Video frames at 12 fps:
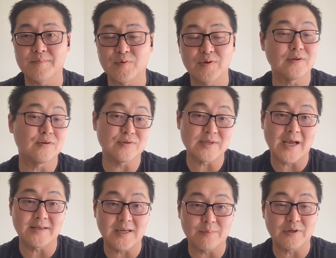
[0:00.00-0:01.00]
critical
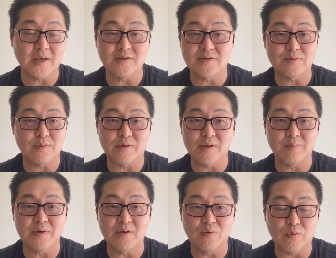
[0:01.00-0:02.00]
SaaS applications, whether
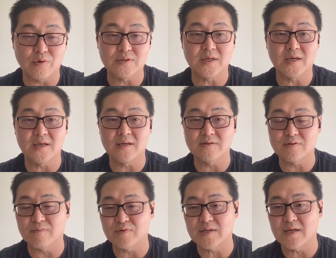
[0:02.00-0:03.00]
that be a Workday, a
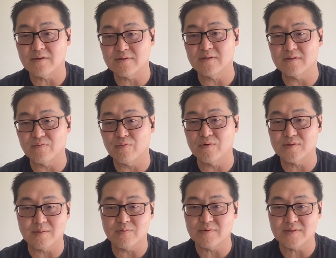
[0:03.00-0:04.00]
ServiceNow,
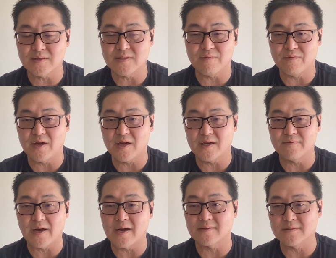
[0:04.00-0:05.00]
Salesforce, M365,
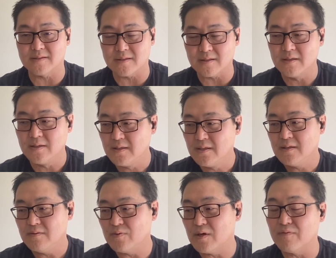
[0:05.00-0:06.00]
Okta,
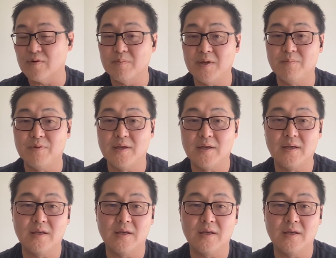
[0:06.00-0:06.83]
whatever it may be.